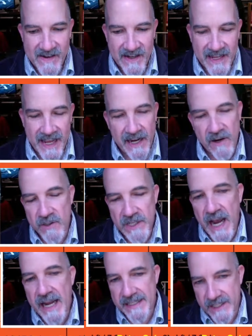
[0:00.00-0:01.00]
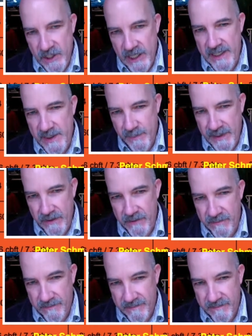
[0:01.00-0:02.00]
can't go as high as a Chinese balloon,
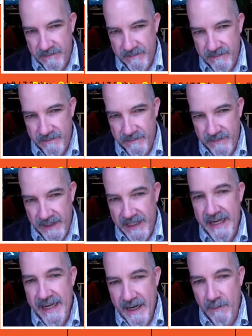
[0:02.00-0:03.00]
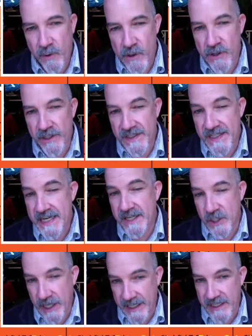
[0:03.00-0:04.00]
but it can get up where you could see a
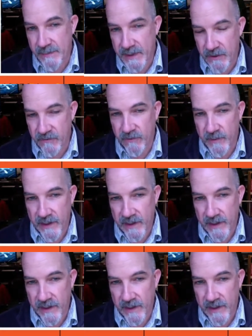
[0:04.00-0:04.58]
Chinese balloon from there.